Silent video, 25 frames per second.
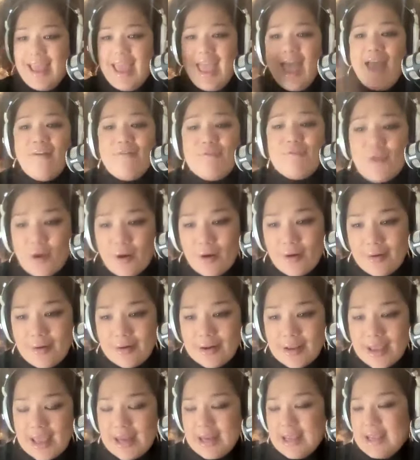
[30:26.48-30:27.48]
ever
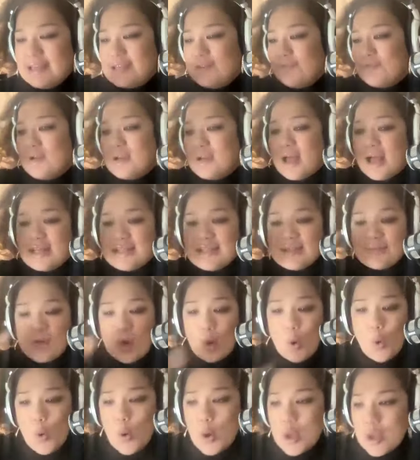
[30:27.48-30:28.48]
any different kinds of
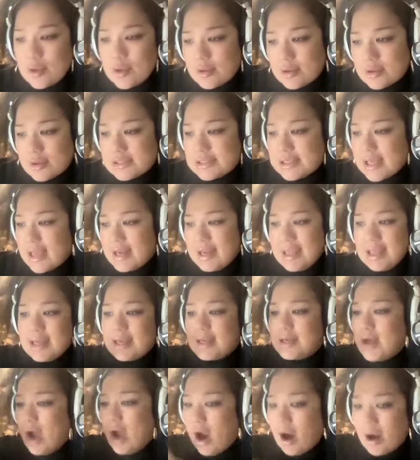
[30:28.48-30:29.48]
oils any
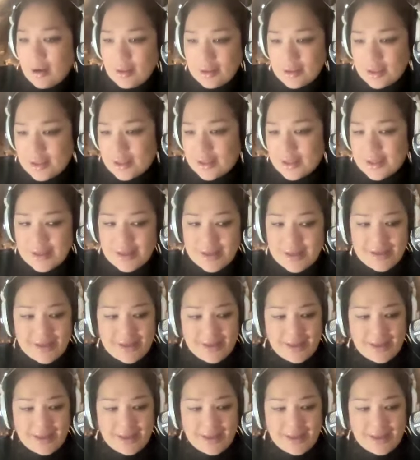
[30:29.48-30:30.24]
garlic